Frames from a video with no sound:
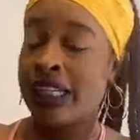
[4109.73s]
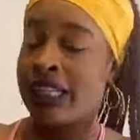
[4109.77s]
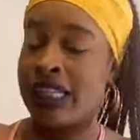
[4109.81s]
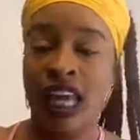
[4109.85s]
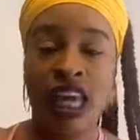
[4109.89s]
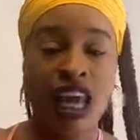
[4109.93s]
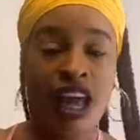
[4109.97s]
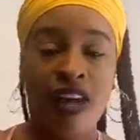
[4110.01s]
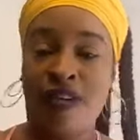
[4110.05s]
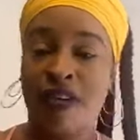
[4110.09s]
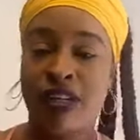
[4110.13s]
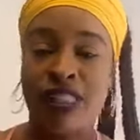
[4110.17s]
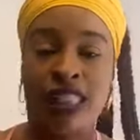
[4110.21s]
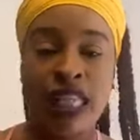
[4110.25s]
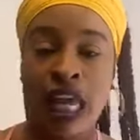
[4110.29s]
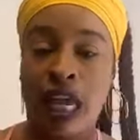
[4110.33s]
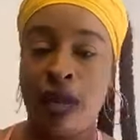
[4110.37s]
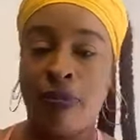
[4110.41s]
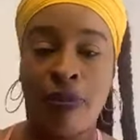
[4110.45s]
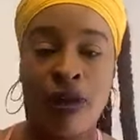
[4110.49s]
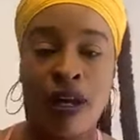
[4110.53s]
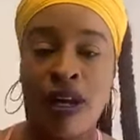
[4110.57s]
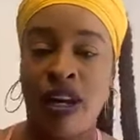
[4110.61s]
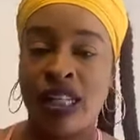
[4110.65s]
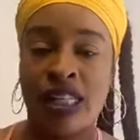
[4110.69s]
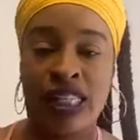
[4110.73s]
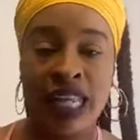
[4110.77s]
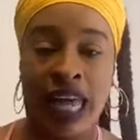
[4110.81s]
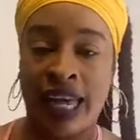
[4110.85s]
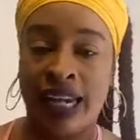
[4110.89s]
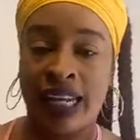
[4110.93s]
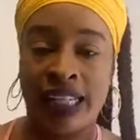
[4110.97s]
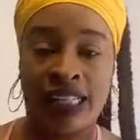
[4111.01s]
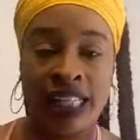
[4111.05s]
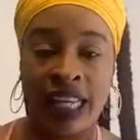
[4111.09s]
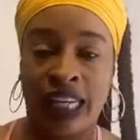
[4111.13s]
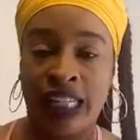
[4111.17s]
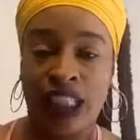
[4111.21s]
Because they have a statement
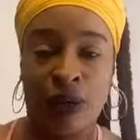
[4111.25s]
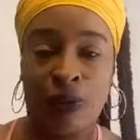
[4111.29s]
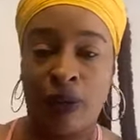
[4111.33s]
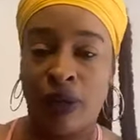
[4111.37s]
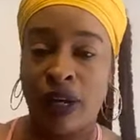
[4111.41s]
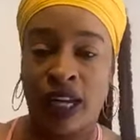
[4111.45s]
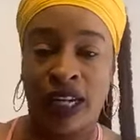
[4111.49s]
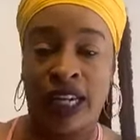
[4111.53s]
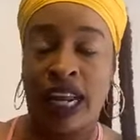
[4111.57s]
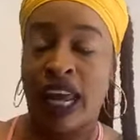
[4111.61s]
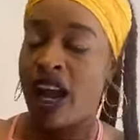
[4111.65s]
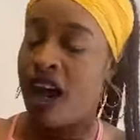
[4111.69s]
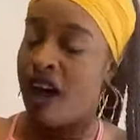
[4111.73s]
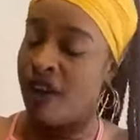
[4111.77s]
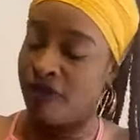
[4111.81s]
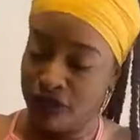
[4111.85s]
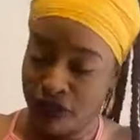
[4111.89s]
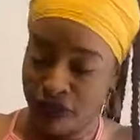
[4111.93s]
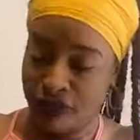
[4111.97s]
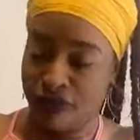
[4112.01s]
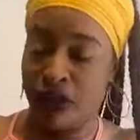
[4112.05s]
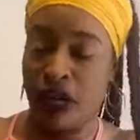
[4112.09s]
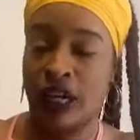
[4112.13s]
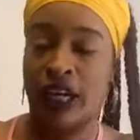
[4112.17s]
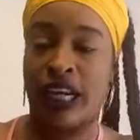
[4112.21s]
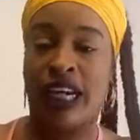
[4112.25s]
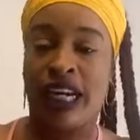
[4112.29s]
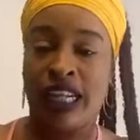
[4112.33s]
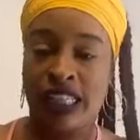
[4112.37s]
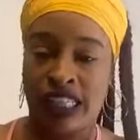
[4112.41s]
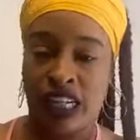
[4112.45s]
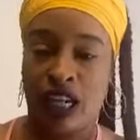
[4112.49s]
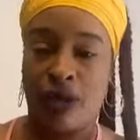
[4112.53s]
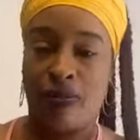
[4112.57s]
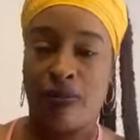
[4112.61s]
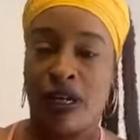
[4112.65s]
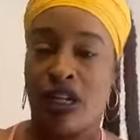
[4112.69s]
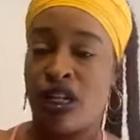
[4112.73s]
inside the station with her. They have the fucking
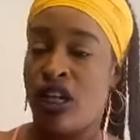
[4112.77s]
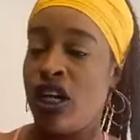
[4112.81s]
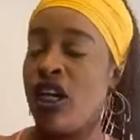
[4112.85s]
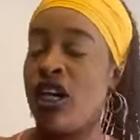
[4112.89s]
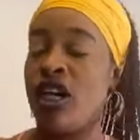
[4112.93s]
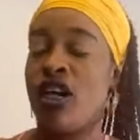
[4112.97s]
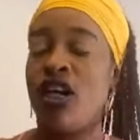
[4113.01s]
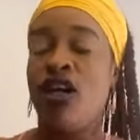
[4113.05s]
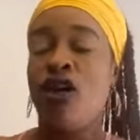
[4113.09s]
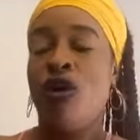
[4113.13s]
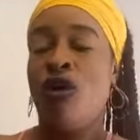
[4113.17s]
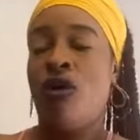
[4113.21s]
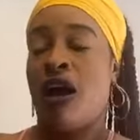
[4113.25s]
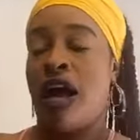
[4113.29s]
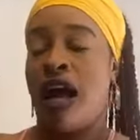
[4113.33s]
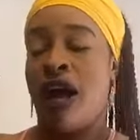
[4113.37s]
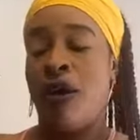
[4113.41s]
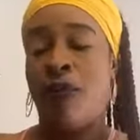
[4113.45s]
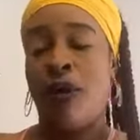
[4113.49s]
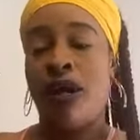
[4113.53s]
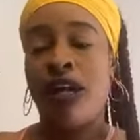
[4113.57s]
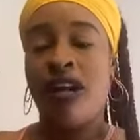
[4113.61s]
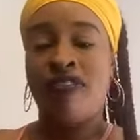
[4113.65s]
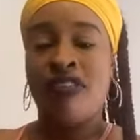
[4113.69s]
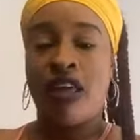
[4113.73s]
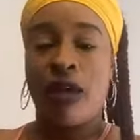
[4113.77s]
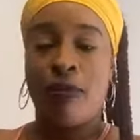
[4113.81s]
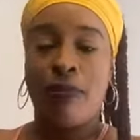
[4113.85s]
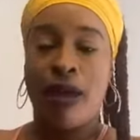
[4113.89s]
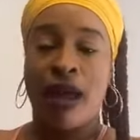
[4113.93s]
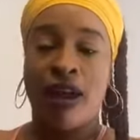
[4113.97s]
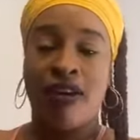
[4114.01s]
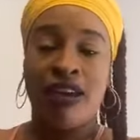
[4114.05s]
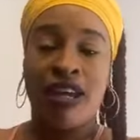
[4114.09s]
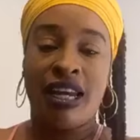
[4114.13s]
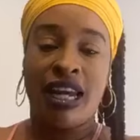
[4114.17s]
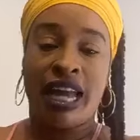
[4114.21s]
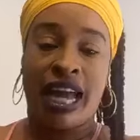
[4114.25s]
legitimate. I wonder if they
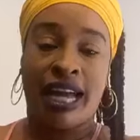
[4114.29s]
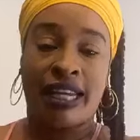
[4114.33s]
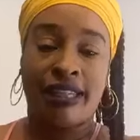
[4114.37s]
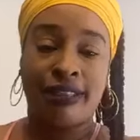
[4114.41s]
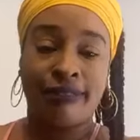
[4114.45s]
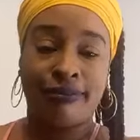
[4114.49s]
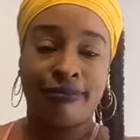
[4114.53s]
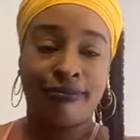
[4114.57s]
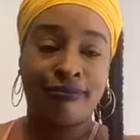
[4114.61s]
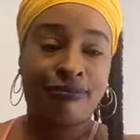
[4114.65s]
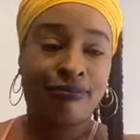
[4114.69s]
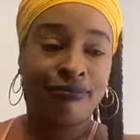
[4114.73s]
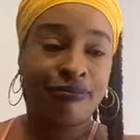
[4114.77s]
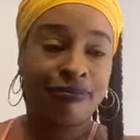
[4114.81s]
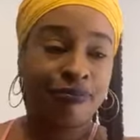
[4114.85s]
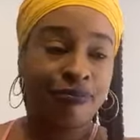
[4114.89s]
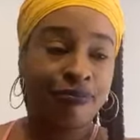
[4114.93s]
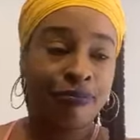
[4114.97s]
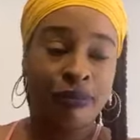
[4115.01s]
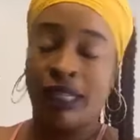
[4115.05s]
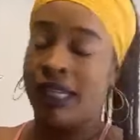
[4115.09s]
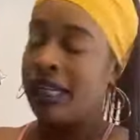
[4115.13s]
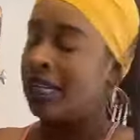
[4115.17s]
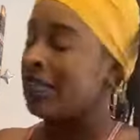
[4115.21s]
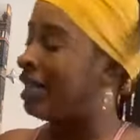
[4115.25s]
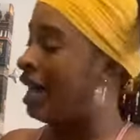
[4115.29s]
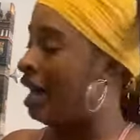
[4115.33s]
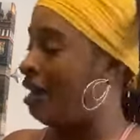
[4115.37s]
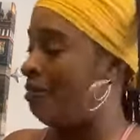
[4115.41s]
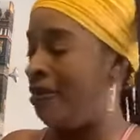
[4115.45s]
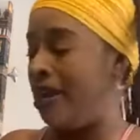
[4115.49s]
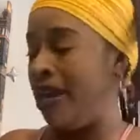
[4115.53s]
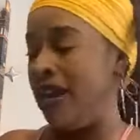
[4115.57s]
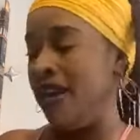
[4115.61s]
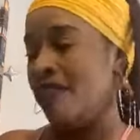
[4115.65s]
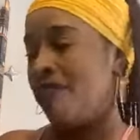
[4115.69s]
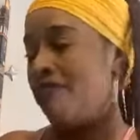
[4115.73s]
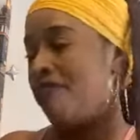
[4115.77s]
bury that. Because
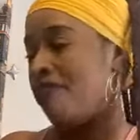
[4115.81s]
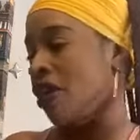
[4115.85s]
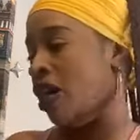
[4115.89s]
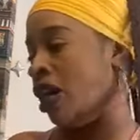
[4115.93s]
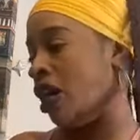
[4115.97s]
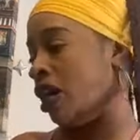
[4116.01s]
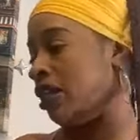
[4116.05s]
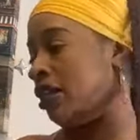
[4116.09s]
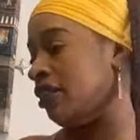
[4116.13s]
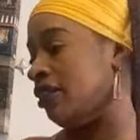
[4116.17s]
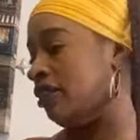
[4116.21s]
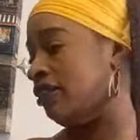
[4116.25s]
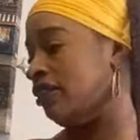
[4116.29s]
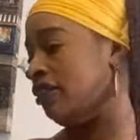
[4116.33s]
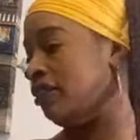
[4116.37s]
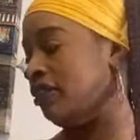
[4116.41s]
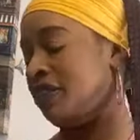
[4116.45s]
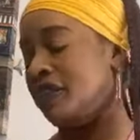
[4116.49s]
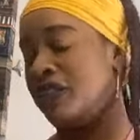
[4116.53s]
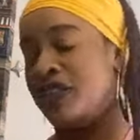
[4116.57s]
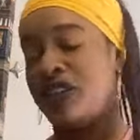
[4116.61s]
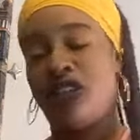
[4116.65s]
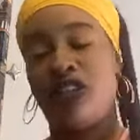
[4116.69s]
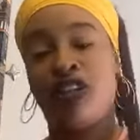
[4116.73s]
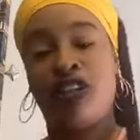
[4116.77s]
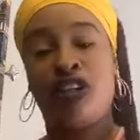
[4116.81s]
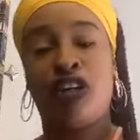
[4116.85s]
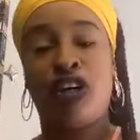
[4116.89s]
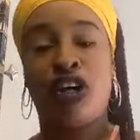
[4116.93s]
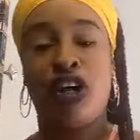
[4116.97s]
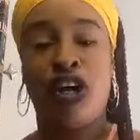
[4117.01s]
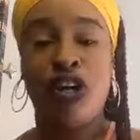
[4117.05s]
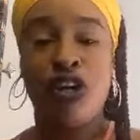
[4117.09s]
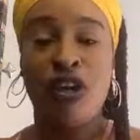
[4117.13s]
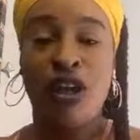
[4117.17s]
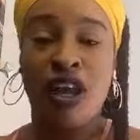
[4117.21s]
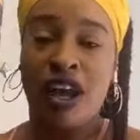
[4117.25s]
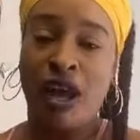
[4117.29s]
I mean, fuck.
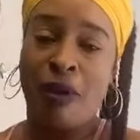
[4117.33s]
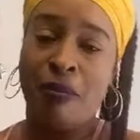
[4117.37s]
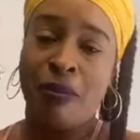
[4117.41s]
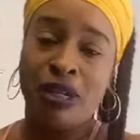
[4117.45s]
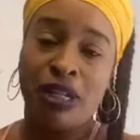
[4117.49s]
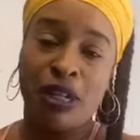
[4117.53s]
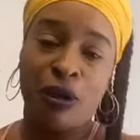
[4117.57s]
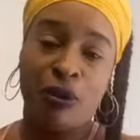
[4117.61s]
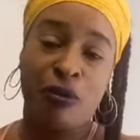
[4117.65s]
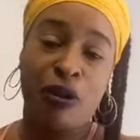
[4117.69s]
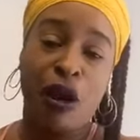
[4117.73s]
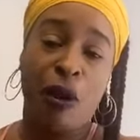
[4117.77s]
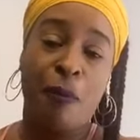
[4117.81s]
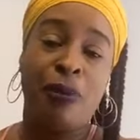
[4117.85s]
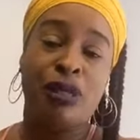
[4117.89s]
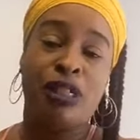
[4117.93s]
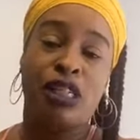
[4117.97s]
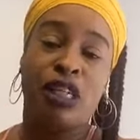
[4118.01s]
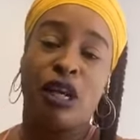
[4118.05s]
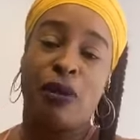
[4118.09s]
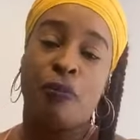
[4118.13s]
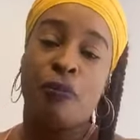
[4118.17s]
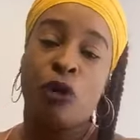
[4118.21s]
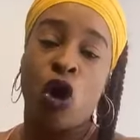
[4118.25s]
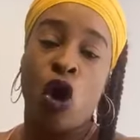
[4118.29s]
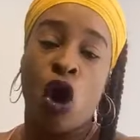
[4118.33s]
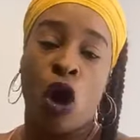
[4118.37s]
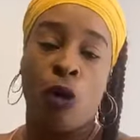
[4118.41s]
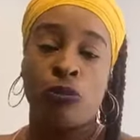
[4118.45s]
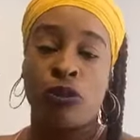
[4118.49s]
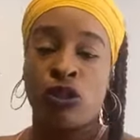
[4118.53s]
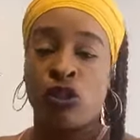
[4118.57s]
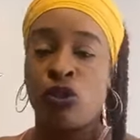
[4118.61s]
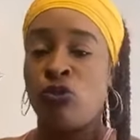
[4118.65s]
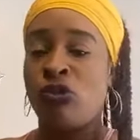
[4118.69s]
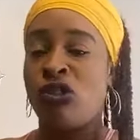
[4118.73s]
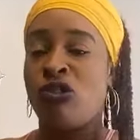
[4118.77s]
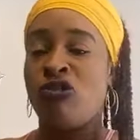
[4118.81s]
Girl, how much of them, how much of them
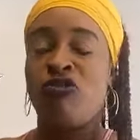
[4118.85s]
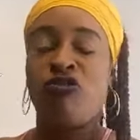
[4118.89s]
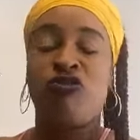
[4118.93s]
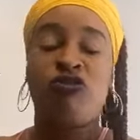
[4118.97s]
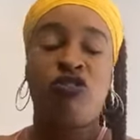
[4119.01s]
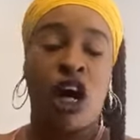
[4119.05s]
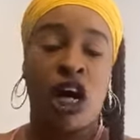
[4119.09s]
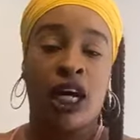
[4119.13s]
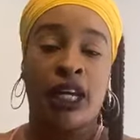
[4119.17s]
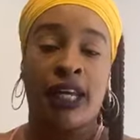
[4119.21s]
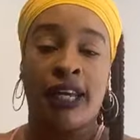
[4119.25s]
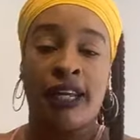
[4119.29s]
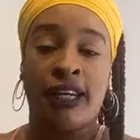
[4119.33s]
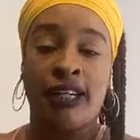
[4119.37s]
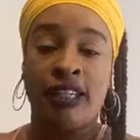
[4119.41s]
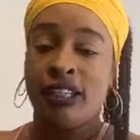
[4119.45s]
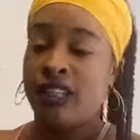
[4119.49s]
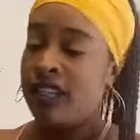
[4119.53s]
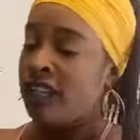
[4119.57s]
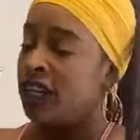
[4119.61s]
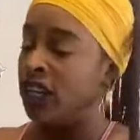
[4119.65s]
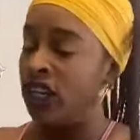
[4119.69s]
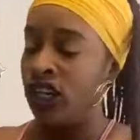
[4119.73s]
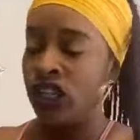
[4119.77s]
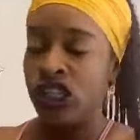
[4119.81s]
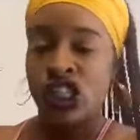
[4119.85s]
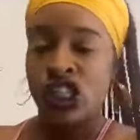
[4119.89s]
cops you fucking